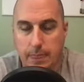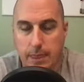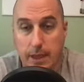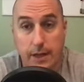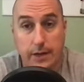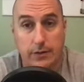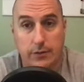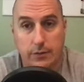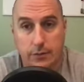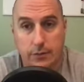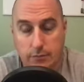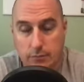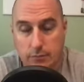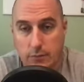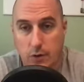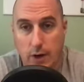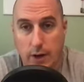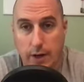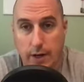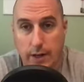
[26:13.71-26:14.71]
and
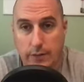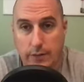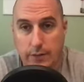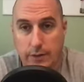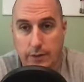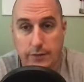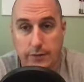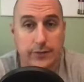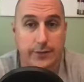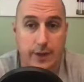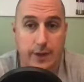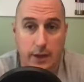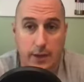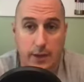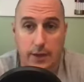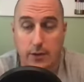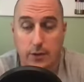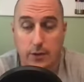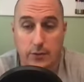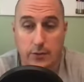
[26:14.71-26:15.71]
granted, this is not
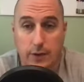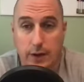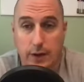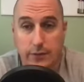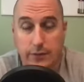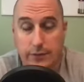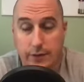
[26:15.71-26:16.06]
legal advice.